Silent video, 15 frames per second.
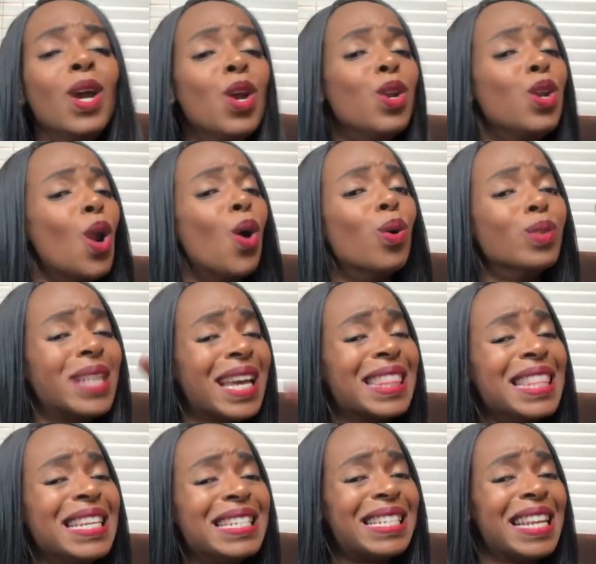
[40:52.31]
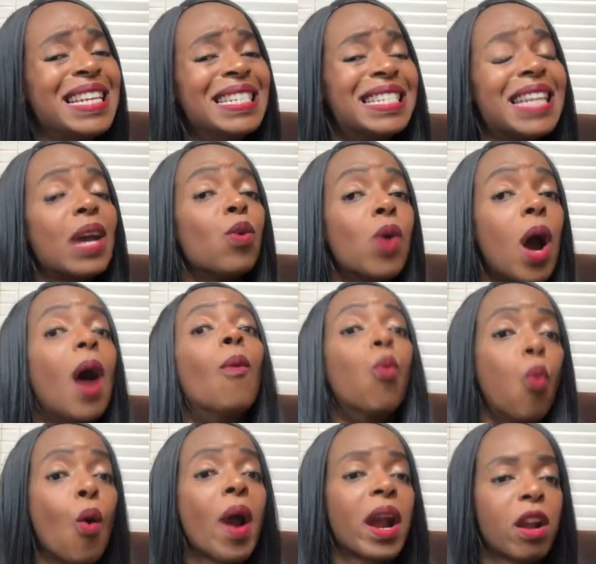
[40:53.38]
knows that this is a
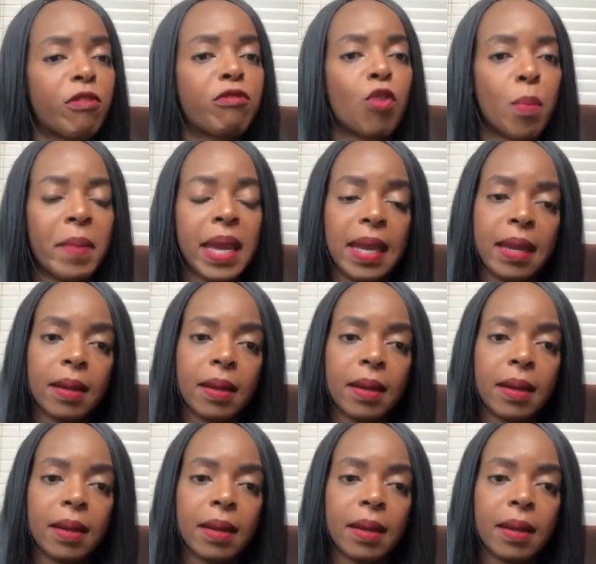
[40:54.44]
work for me.